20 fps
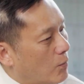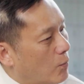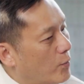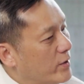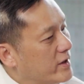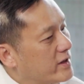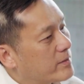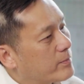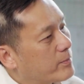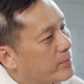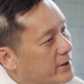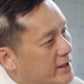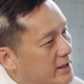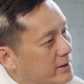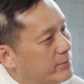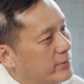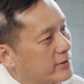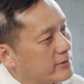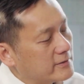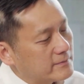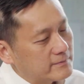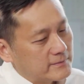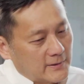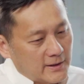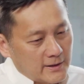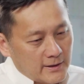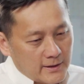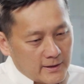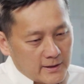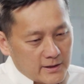with people,
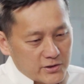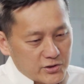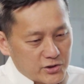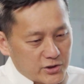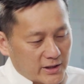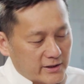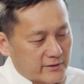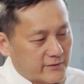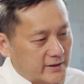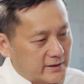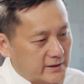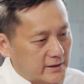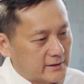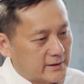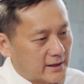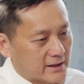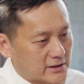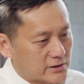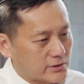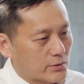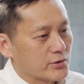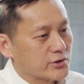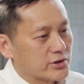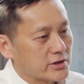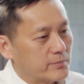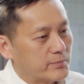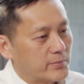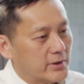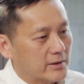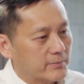generating their social
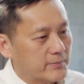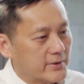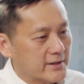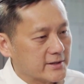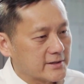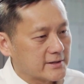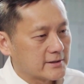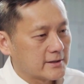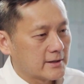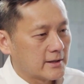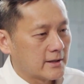purpose,